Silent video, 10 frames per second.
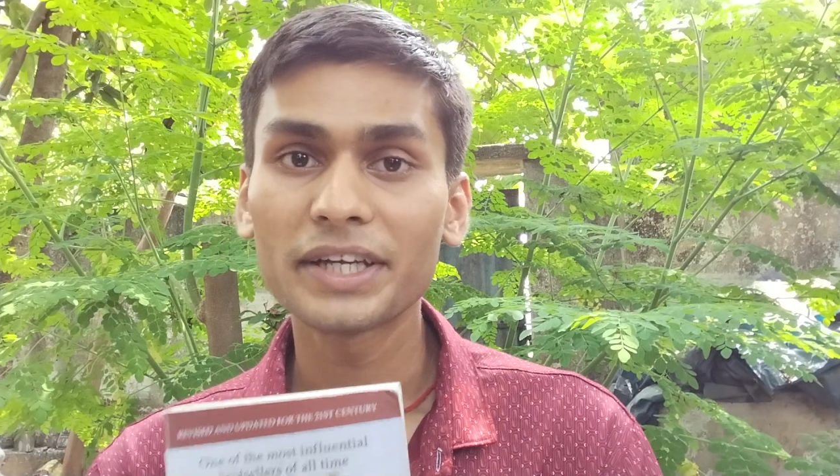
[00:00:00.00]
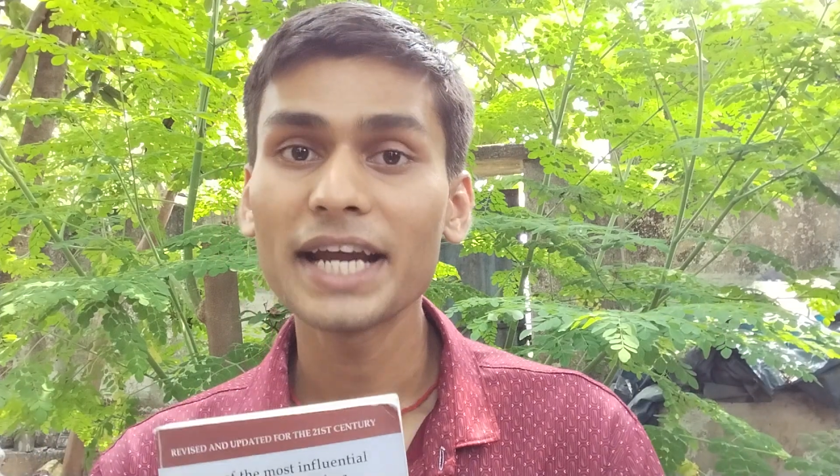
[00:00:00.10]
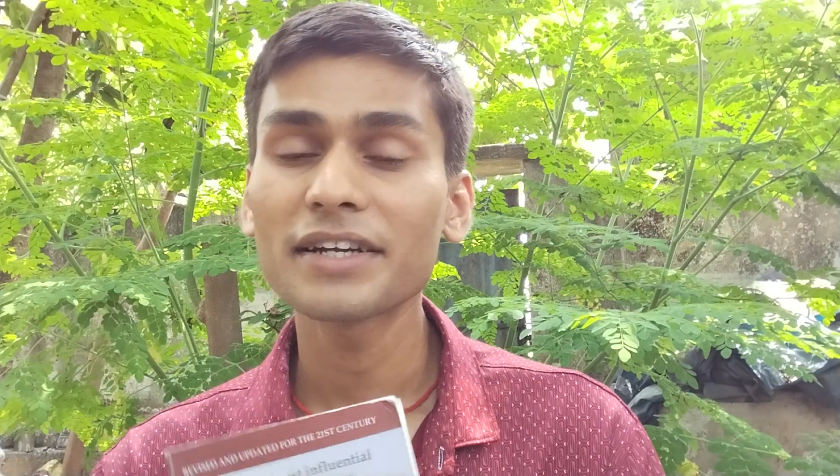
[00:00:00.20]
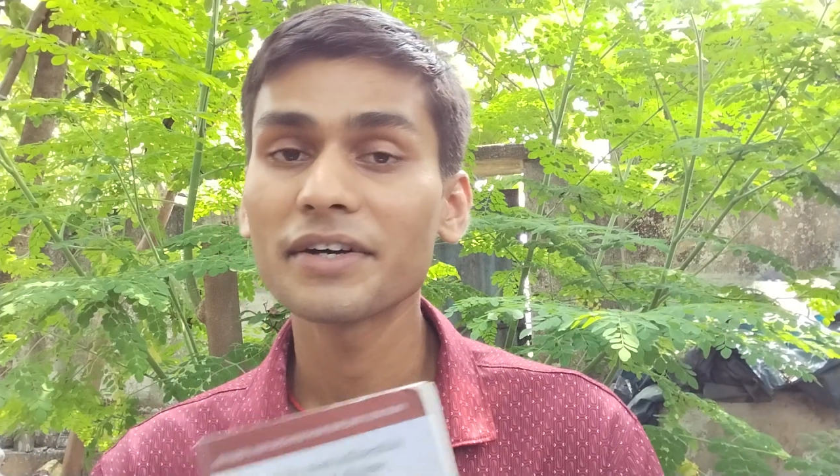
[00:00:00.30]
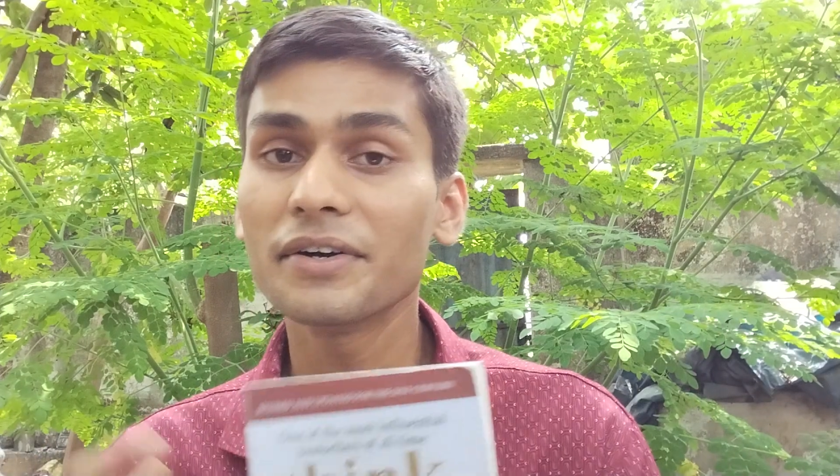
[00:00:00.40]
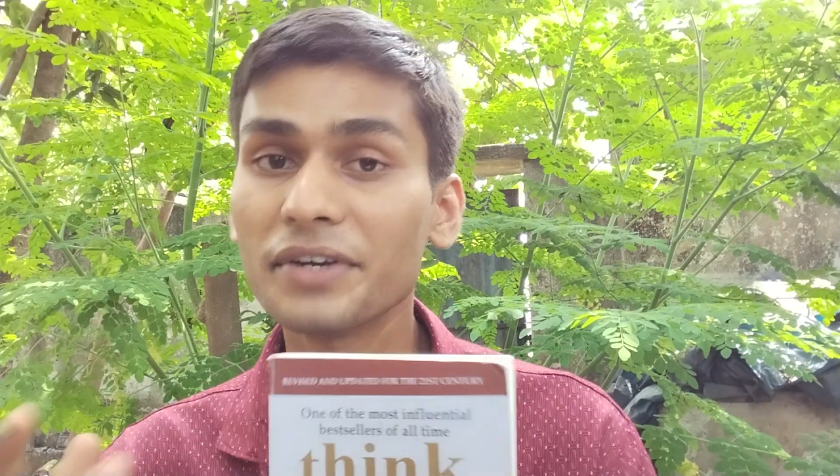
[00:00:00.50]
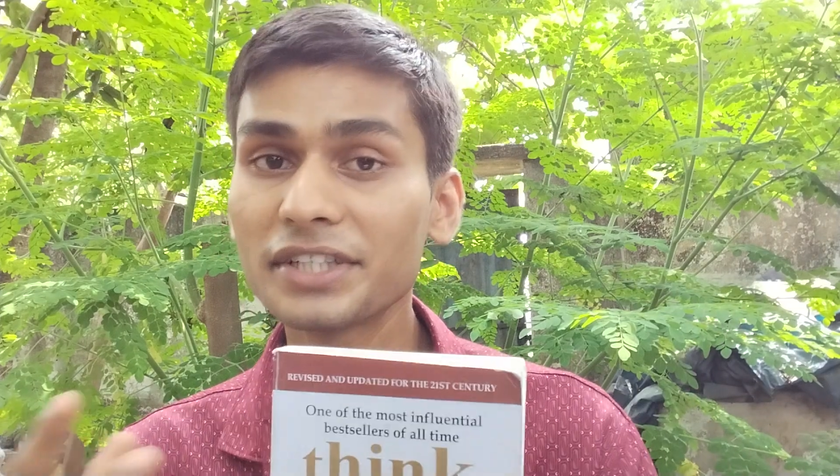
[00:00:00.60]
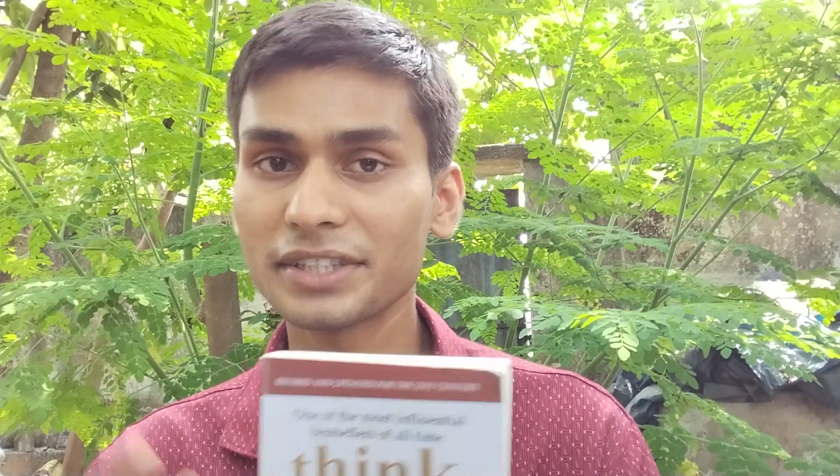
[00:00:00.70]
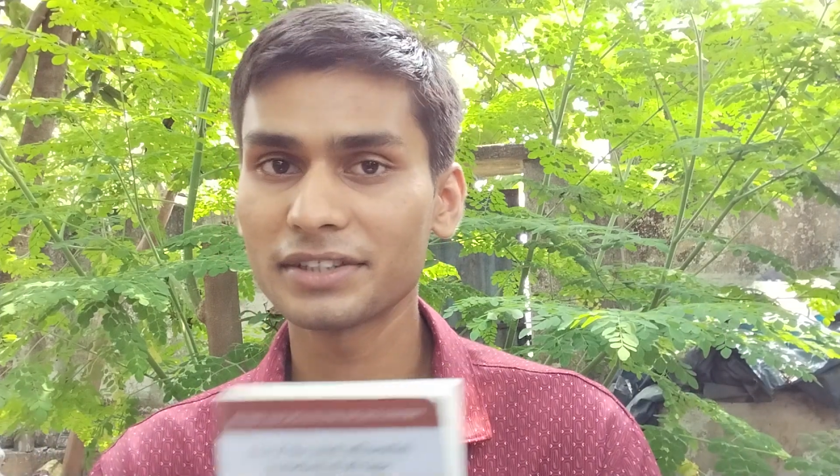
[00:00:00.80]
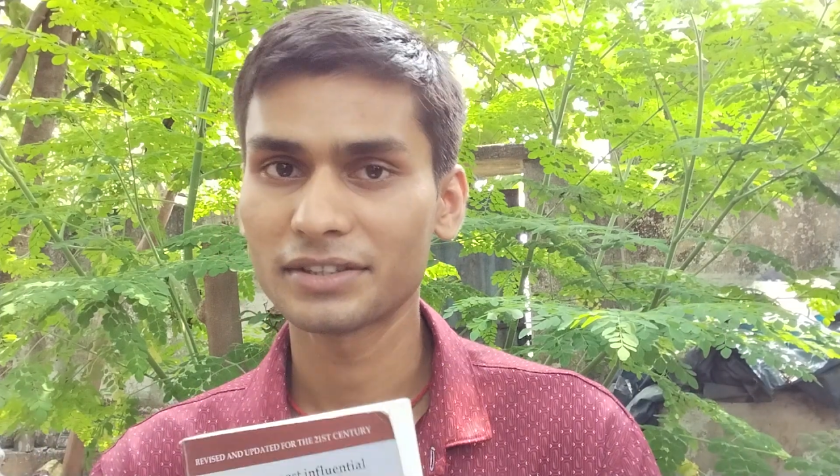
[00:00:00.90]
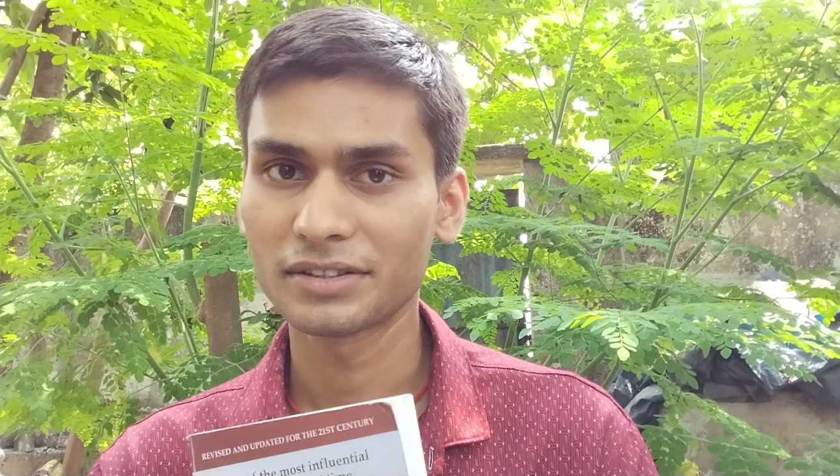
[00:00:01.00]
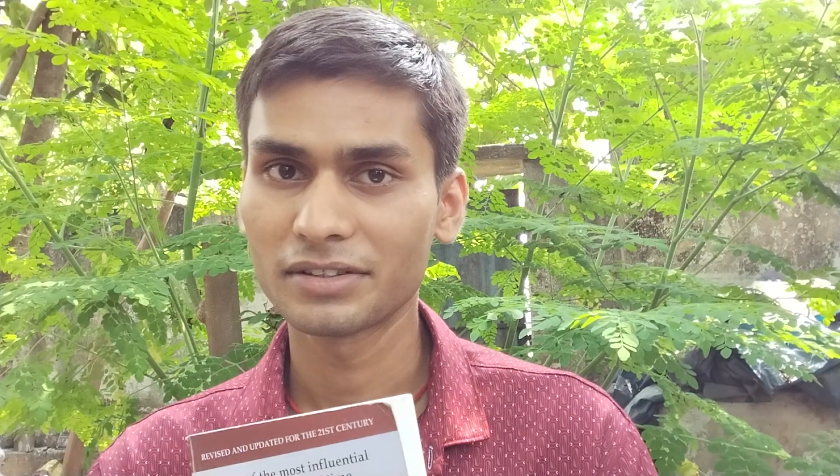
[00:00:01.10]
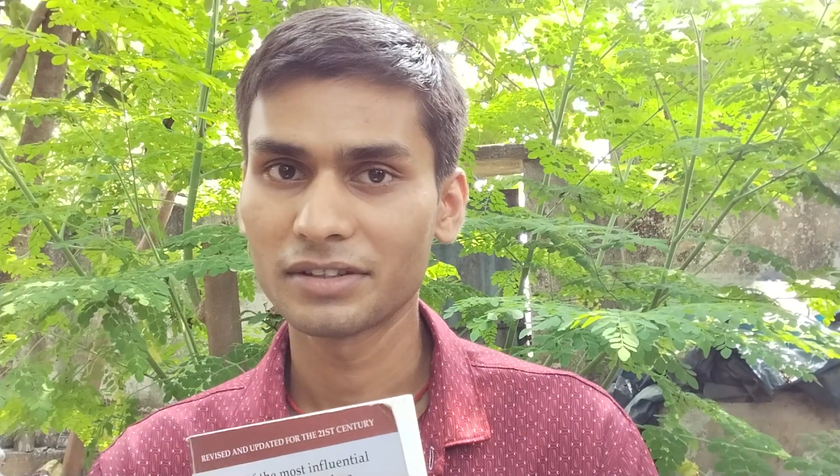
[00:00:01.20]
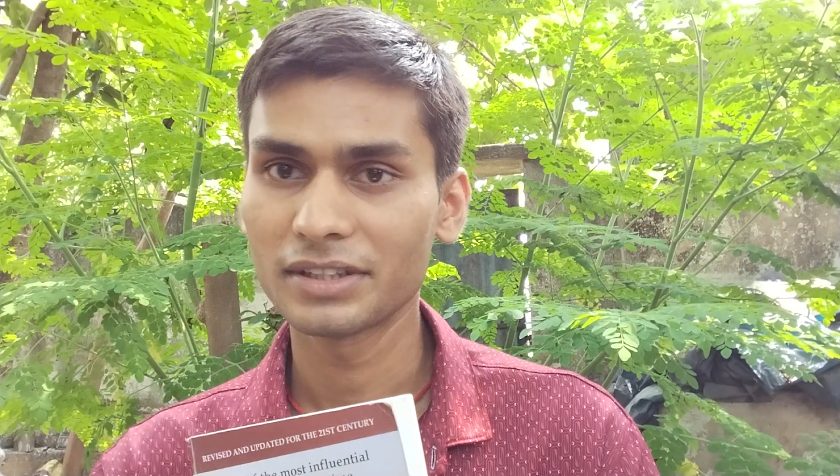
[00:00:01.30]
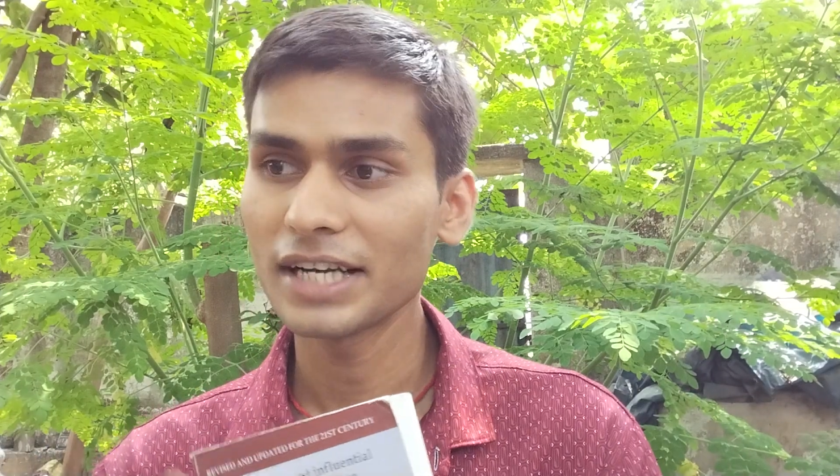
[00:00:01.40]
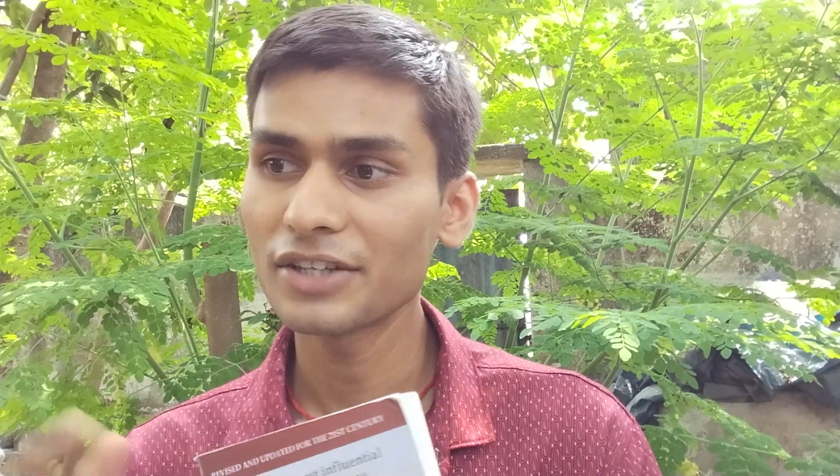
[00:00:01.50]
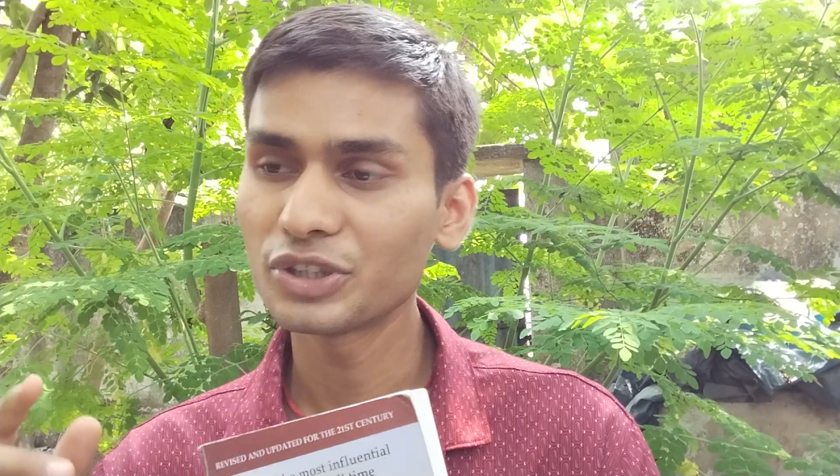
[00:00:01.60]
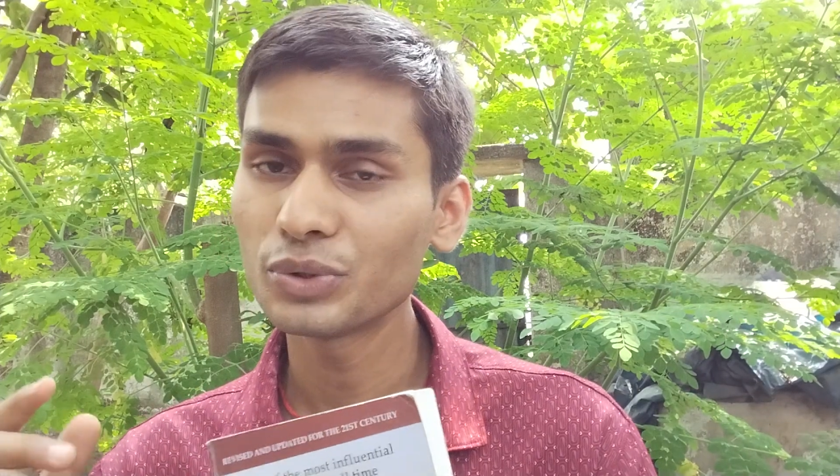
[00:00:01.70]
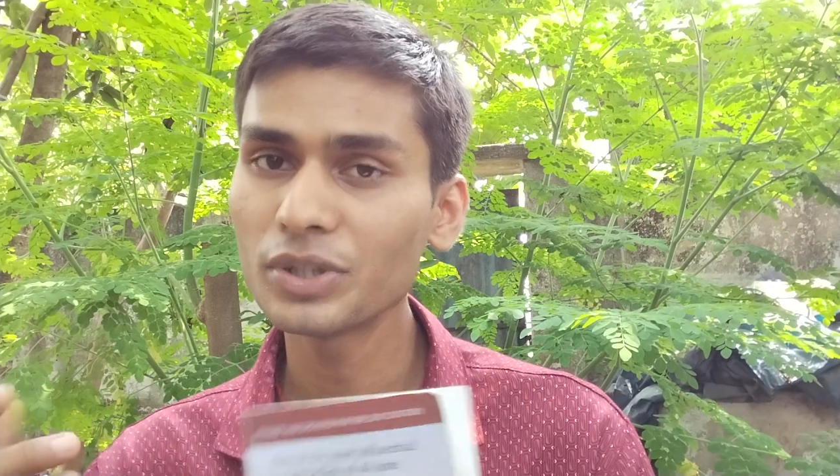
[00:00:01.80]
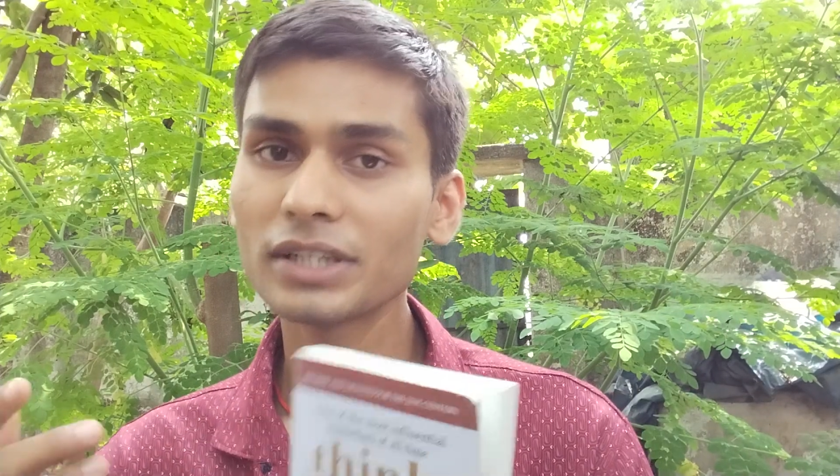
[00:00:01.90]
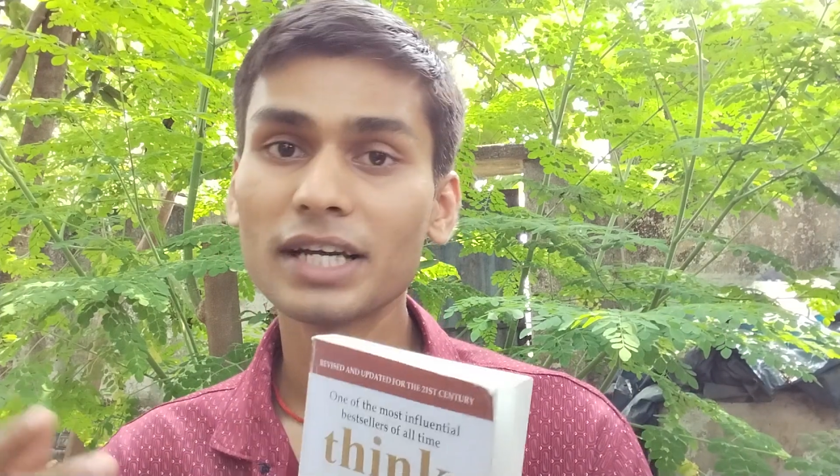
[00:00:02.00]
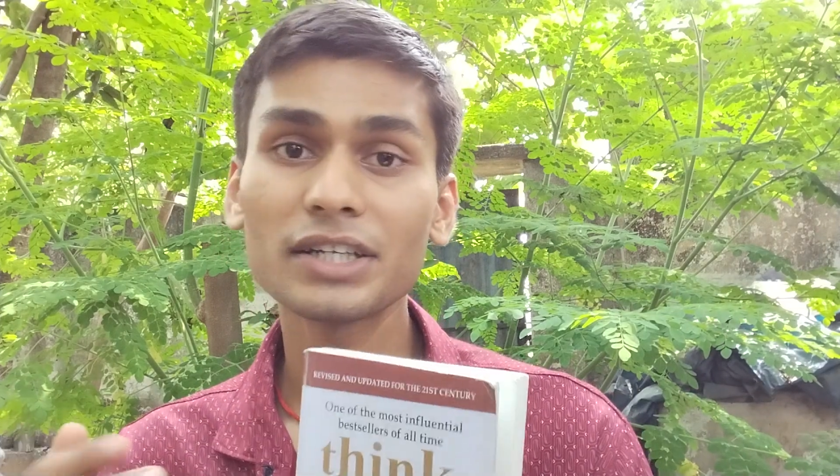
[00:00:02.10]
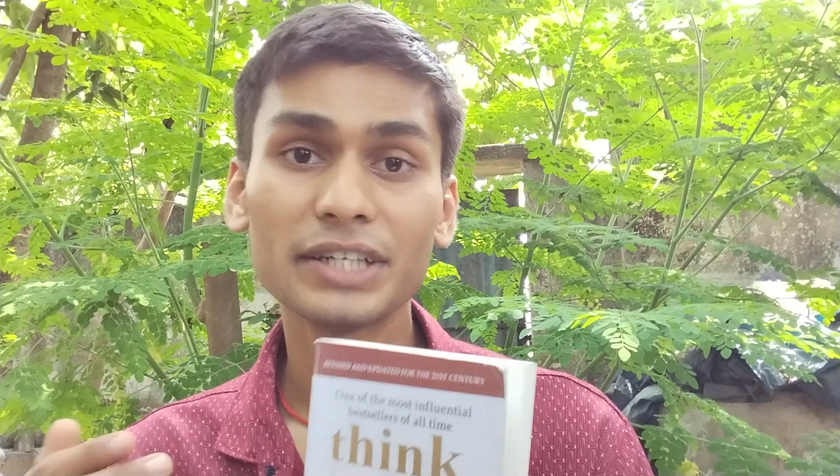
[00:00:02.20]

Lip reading: get riches, that